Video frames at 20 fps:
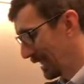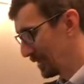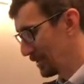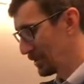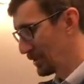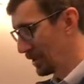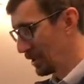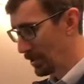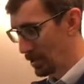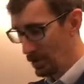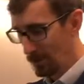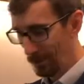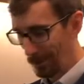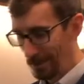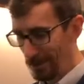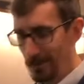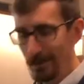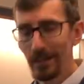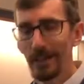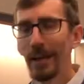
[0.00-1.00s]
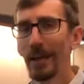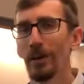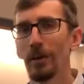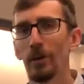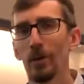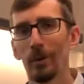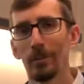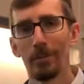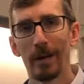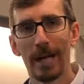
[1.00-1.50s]
And so kind of
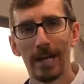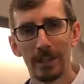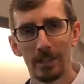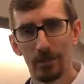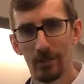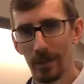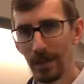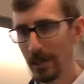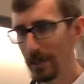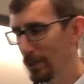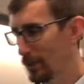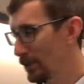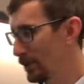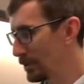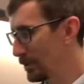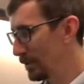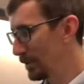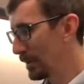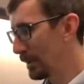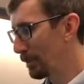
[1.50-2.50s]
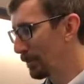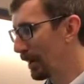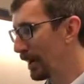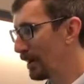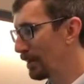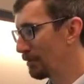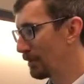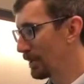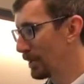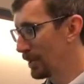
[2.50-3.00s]
going back to what I alluded to in the
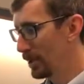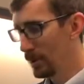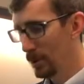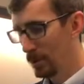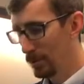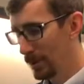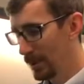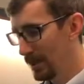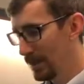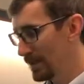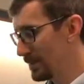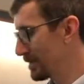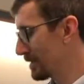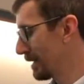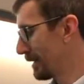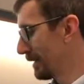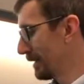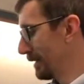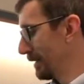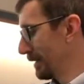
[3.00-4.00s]
prior video was